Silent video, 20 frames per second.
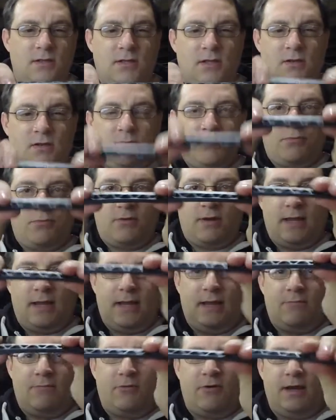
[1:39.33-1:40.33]
They look
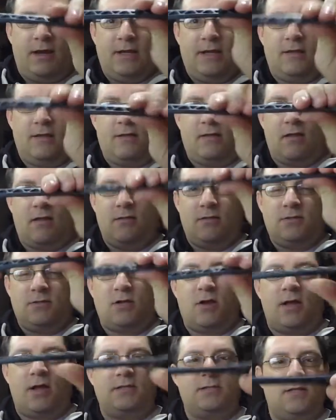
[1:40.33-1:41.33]
pretty pretty
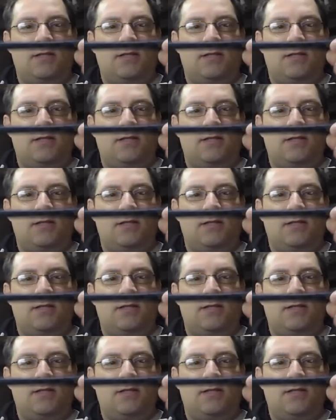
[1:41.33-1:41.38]
tight.